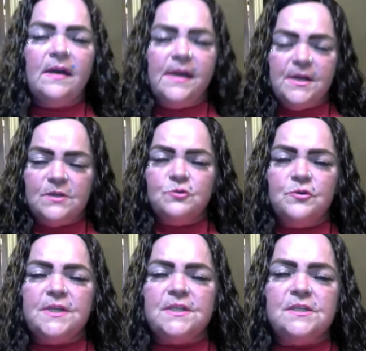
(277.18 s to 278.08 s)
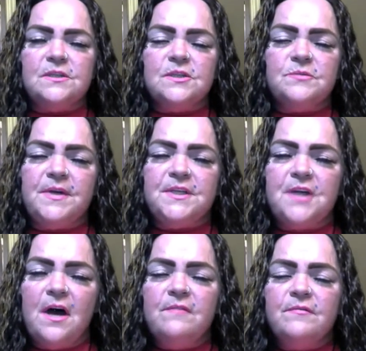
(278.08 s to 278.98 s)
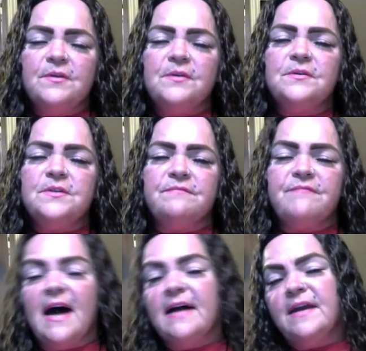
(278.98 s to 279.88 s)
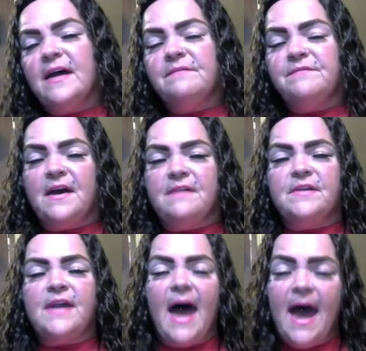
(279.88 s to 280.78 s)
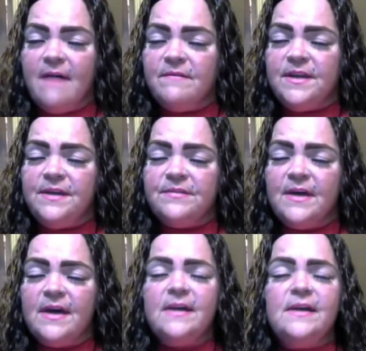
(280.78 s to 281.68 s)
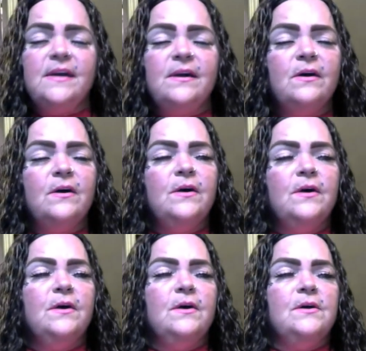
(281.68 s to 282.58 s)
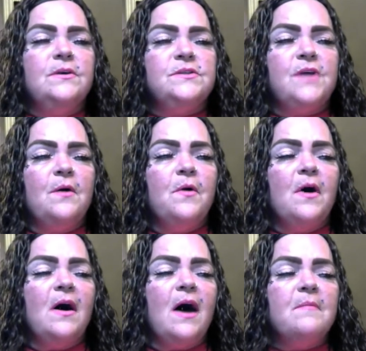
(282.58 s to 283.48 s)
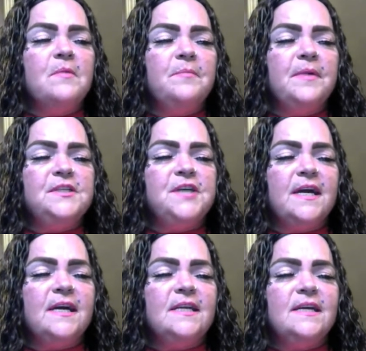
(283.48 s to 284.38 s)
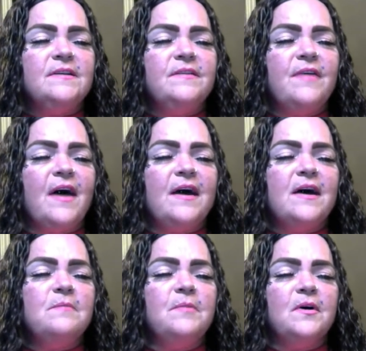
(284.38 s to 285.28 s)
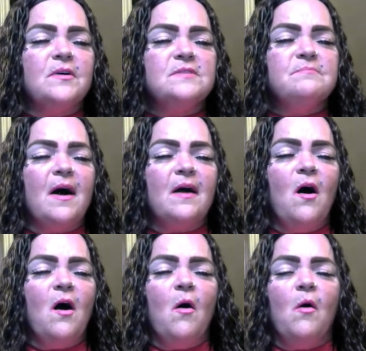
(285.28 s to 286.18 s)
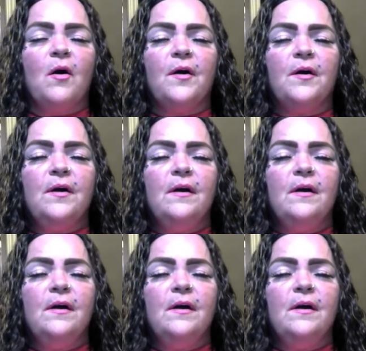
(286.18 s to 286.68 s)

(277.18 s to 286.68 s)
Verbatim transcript: interest to switch over to find out if they even have anything. So uh, I'm going to be checking into that because my car